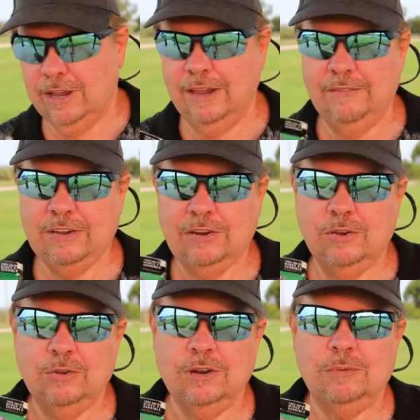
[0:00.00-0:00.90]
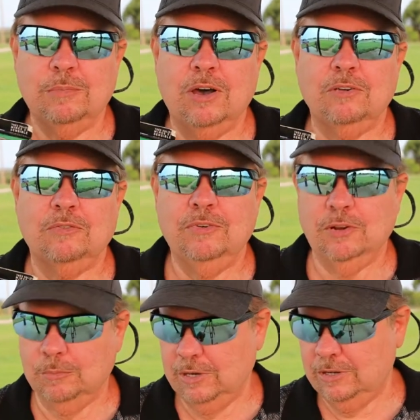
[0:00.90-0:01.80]
the heavy duty
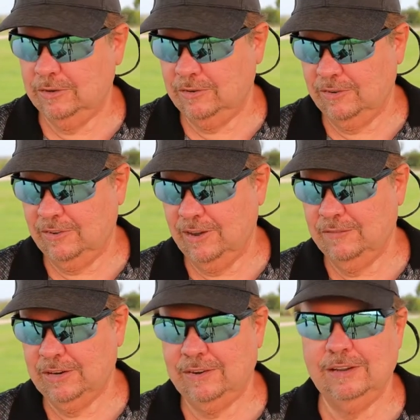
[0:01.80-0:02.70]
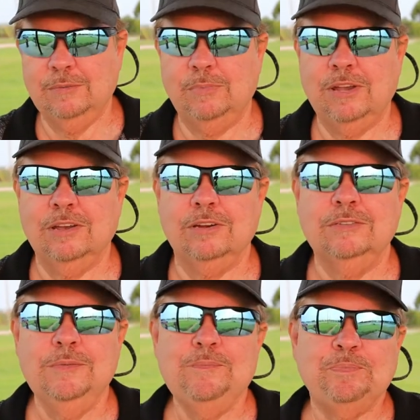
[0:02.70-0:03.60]
monofilament. This is 17 pound,
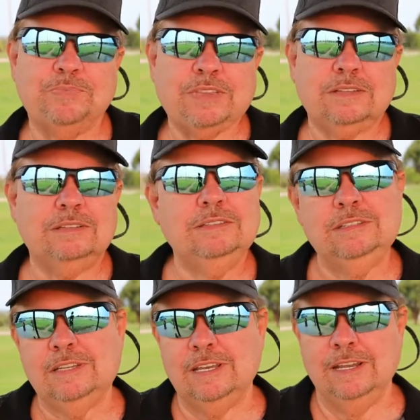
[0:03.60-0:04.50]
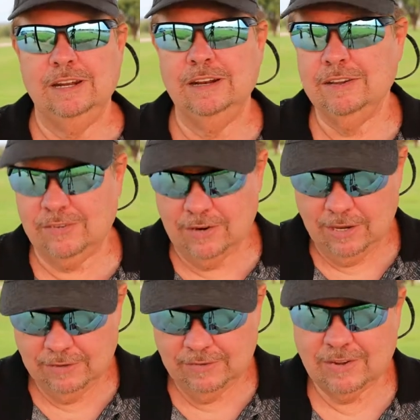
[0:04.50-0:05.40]
and it is
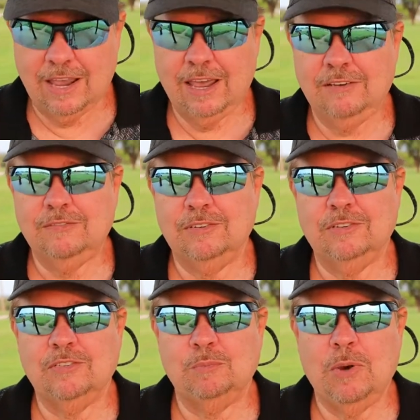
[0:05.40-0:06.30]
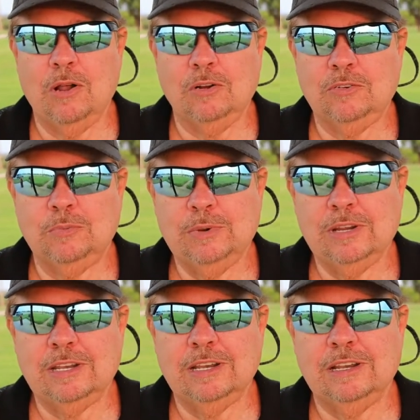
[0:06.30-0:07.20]
not designed for the smaller
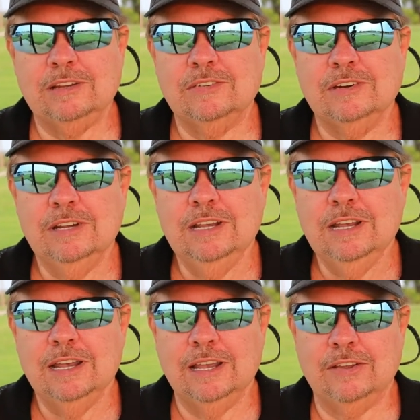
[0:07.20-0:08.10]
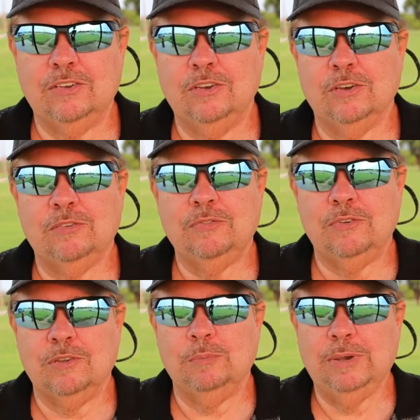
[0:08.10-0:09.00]
spin cast. It's good
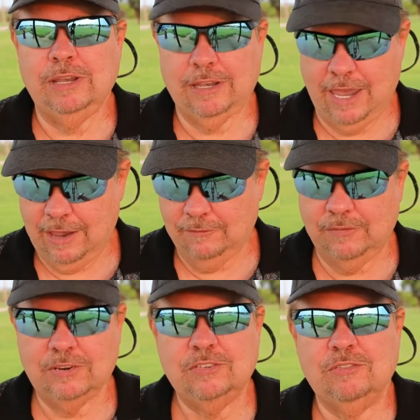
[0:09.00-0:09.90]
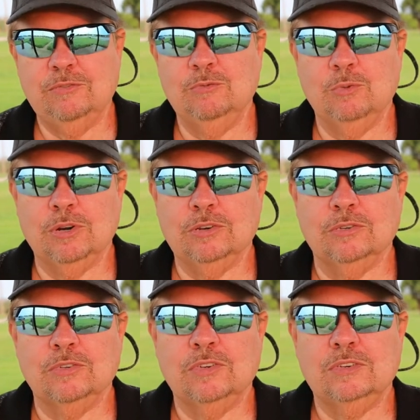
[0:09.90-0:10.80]
for the big catfish
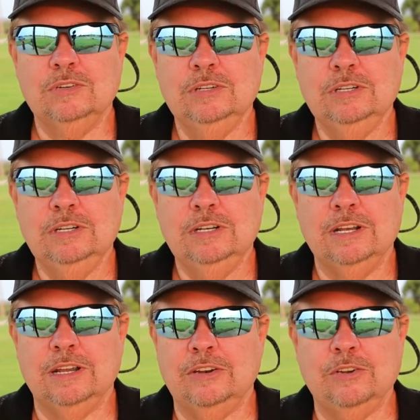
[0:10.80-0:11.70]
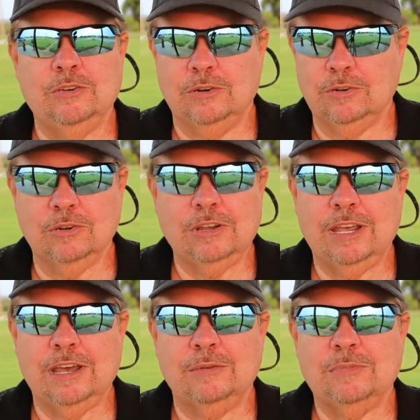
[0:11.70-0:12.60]
reels, and you can look
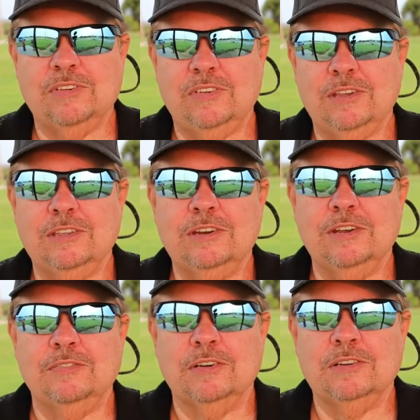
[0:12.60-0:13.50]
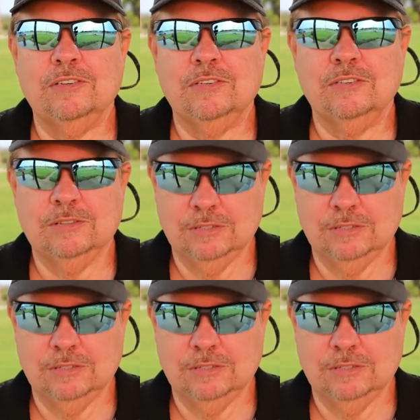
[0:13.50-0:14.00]
at them and see the difference.